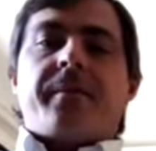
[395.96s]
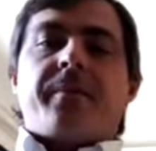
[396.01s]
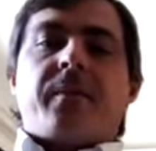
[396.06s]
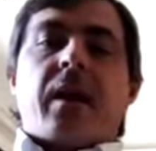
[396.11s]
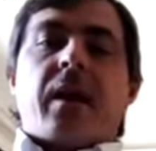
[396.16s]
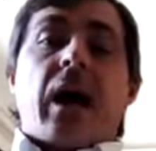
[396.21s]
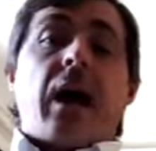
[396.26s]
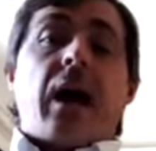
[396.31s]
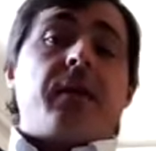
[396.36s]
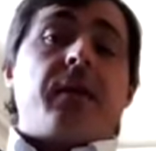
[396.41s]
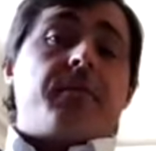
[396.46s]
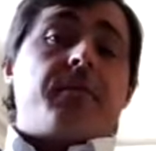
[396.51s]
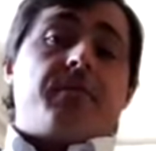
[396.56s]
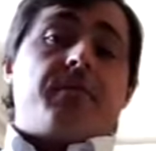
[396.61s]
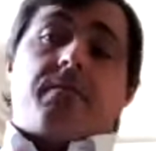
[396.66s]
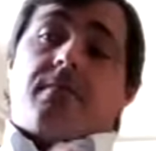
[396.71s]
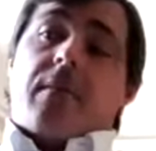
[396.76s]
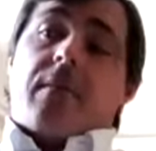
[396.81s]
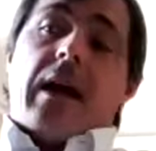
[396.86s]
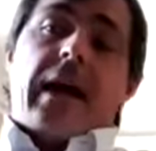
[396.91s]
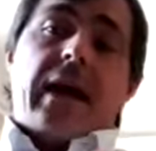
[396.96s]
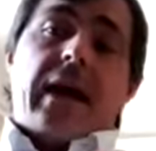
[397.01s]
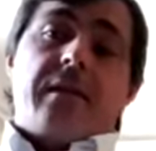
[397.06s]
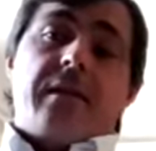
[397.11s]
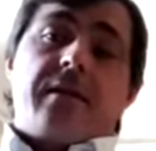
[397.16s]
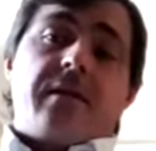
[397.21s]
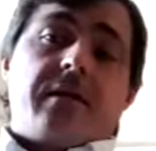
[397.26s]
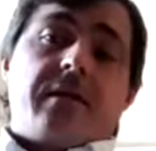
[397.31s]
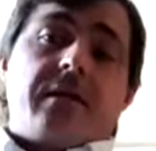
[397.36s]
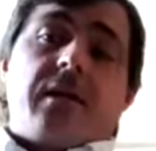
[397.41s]
And
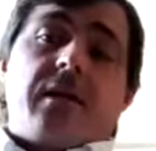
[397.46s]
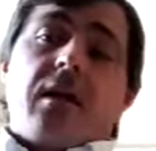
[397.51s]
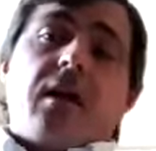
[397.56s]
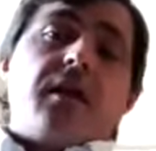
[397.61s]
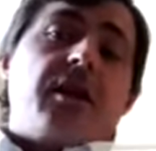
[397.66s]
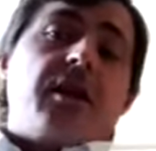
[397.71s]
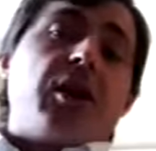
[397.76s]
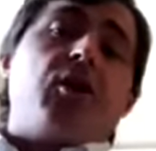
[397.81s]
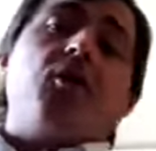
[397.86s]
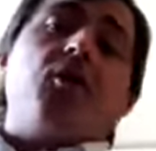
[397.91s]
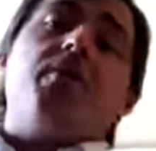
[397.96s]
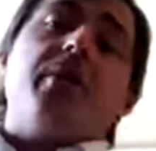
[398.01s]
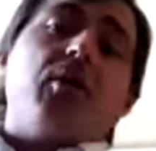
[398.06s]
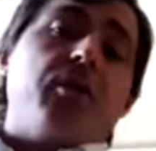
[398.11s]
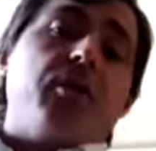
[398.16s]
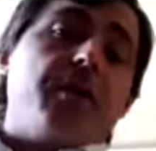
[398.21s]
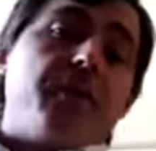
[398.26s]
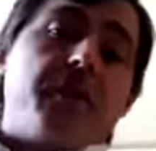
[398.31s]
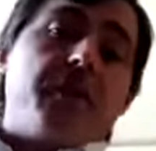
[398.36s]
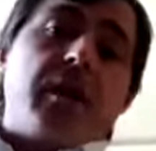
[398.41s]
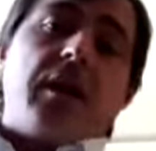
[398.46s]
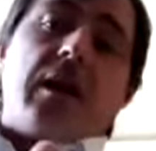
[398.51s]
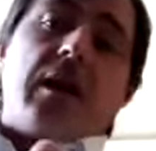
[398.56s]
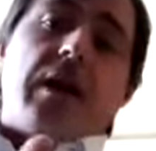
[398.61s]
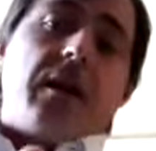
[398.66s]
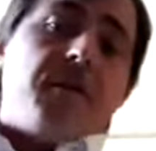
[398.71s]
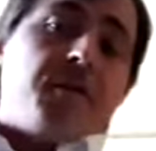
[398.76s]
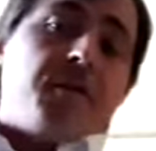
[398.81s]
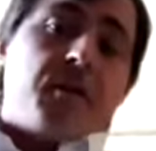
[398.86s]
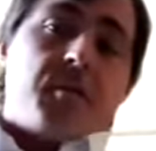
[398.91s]
hence they could build a villa
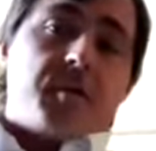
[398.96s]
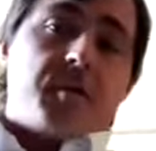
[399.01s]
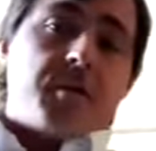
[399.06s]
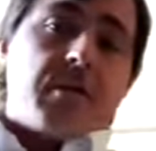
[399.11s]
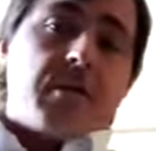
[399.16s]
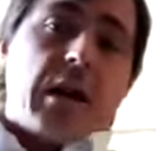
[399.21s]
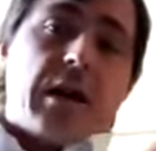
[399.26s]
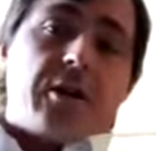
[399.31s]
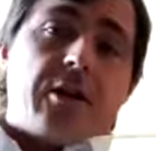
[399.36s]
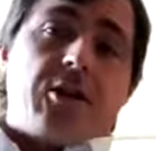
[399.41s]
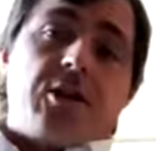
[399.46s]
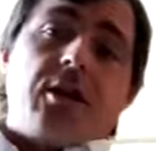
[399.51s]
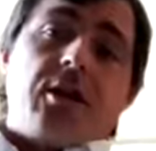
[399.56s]
from scratch,